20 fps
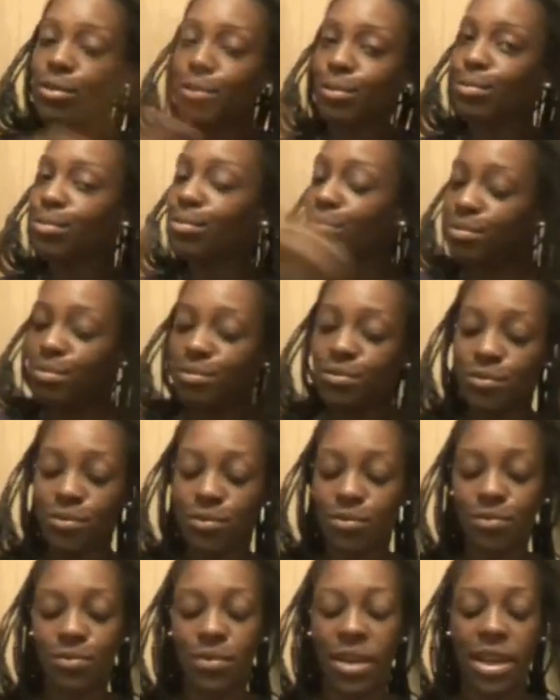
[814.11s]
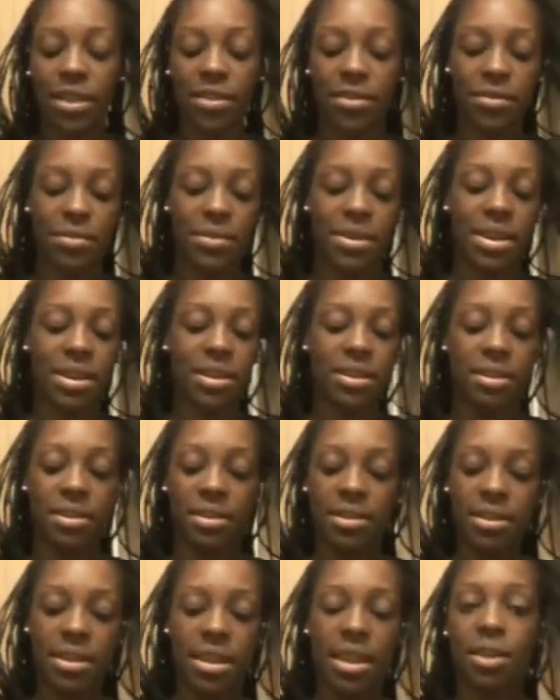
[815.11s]
Don't break through it.
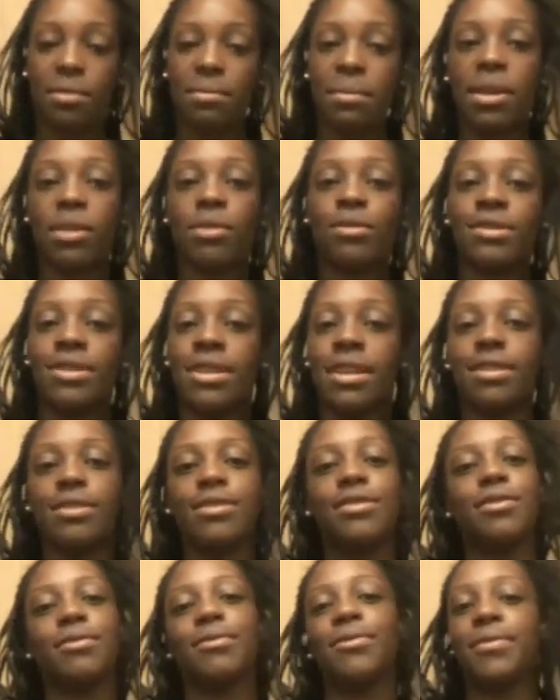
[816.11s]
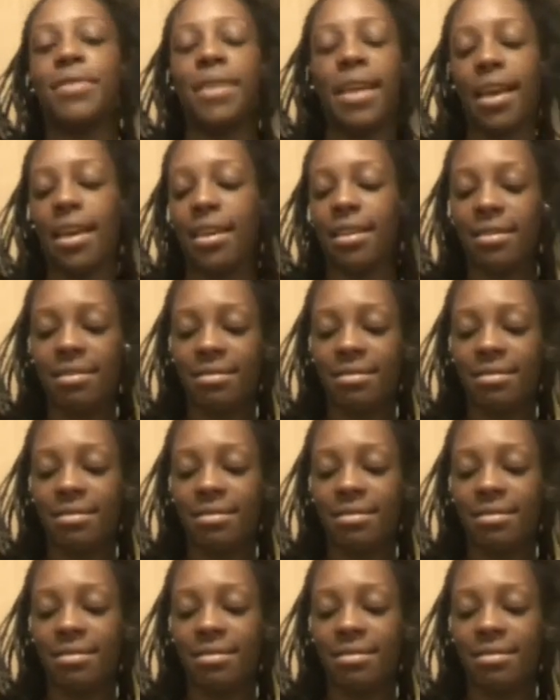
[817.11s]
That don't make no sense. Don't do that.